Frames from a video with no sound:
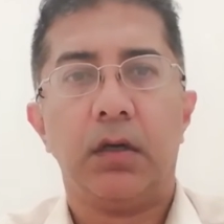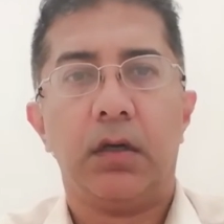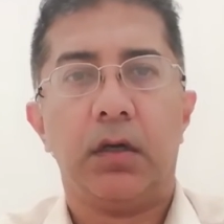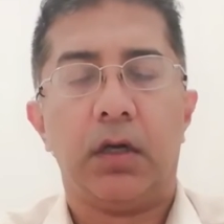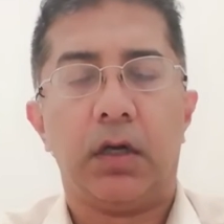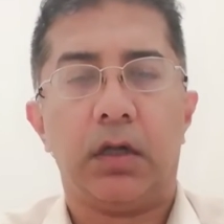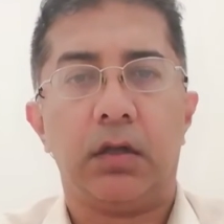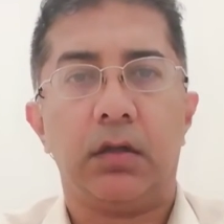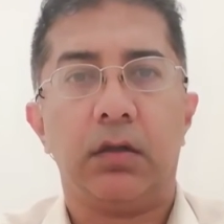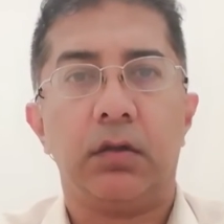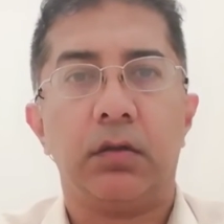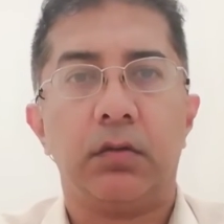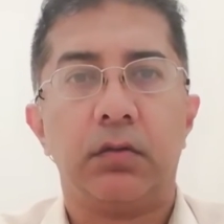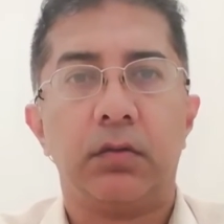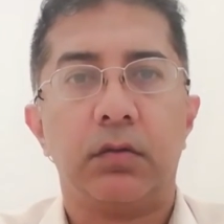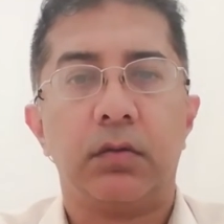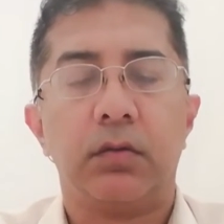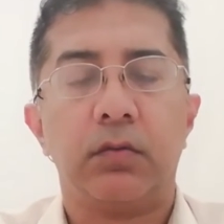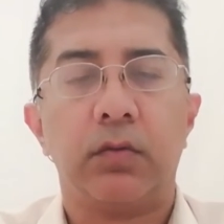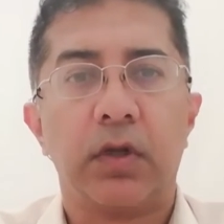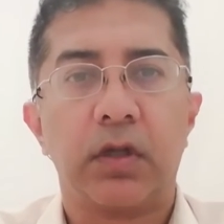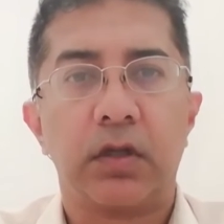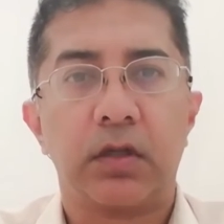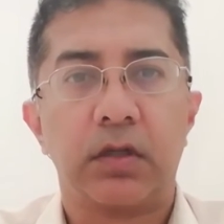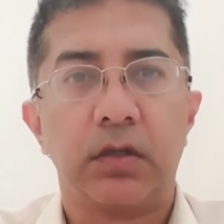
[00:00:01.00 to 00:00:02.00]
Hello,
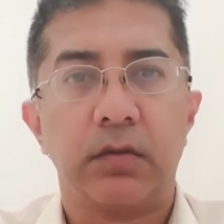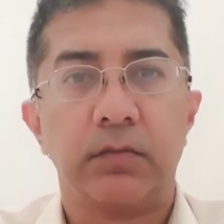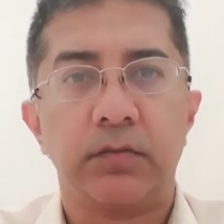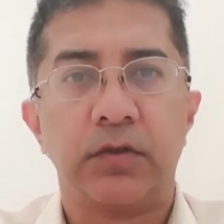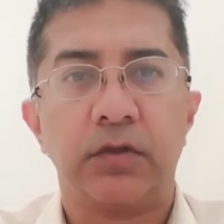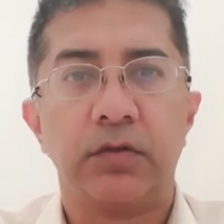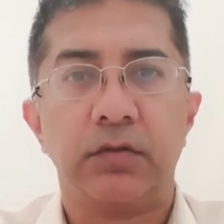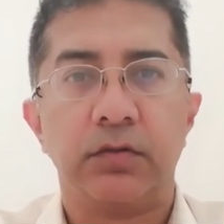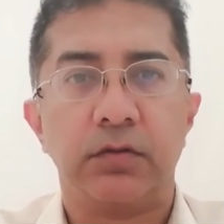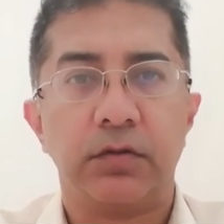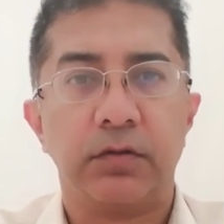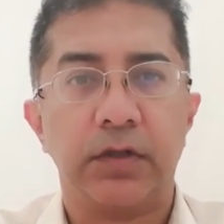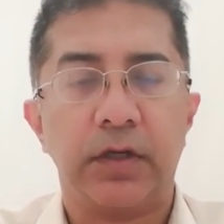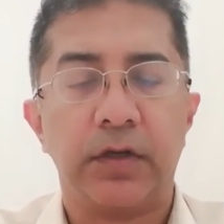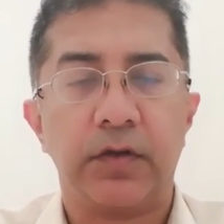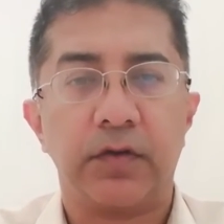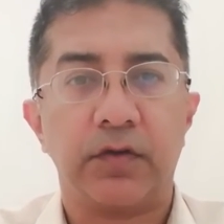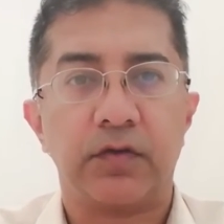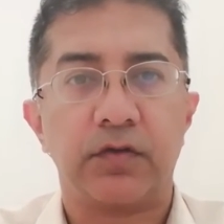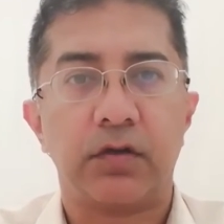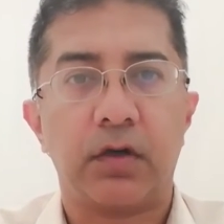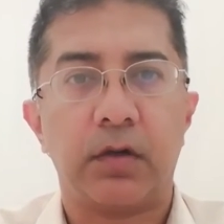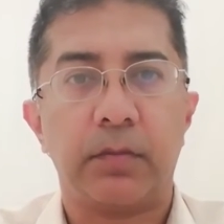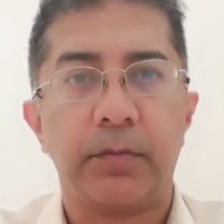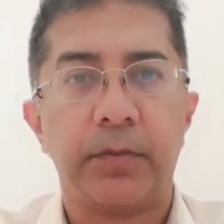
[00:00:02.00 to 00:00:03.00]
welcome to today's
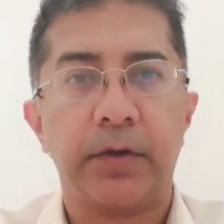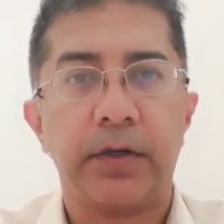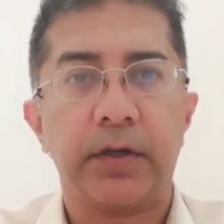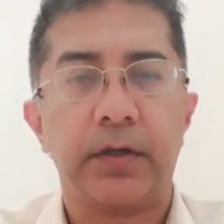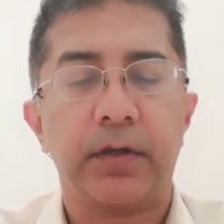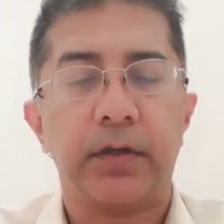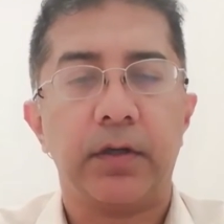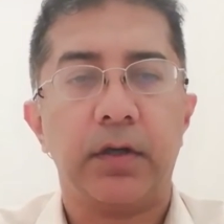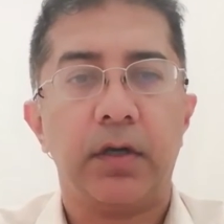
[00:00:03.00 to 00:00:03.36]
topic.